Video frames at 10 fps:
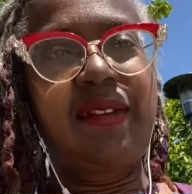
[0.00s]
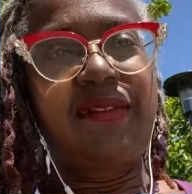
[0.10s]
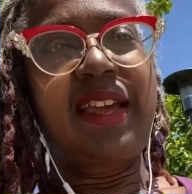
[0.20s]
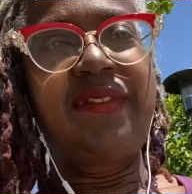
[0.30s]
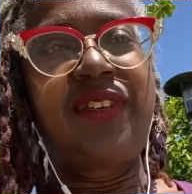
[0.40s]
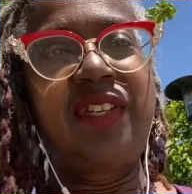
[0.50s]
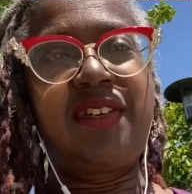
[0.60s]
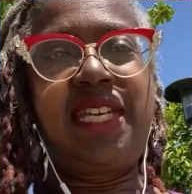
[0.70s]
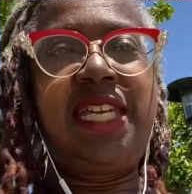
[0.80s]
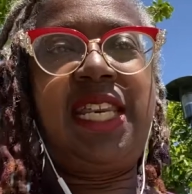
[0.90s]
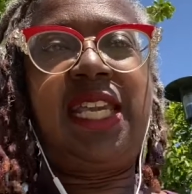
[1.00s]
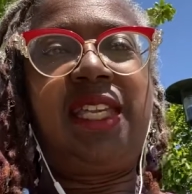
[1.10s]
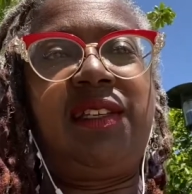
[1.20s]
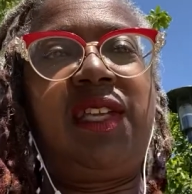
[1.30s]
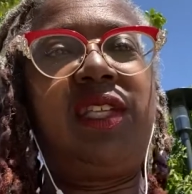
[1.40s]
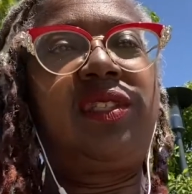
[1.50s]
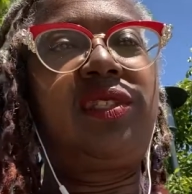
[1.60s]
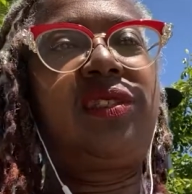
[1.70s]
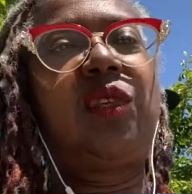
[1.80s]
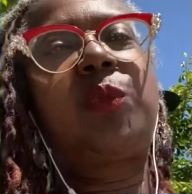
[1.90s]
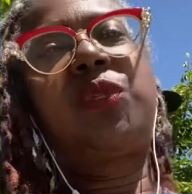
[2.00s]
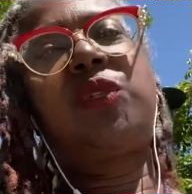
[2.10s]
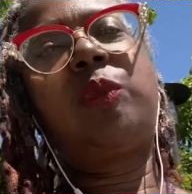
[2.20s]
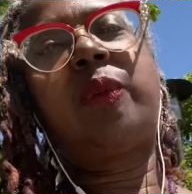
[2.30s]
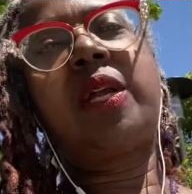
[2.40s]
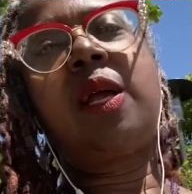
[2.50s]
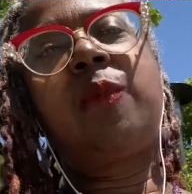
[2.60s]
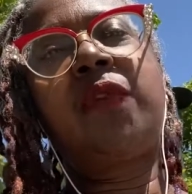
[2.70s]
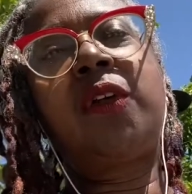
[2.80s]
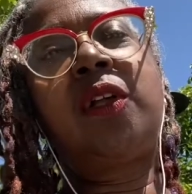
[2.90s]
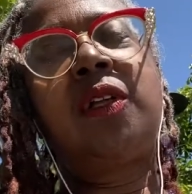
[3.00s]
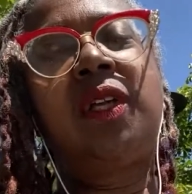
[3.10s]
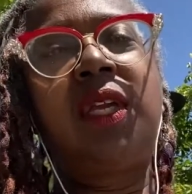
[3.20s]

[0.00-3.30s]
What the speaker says: 5-finger eating, it's super, super helpful.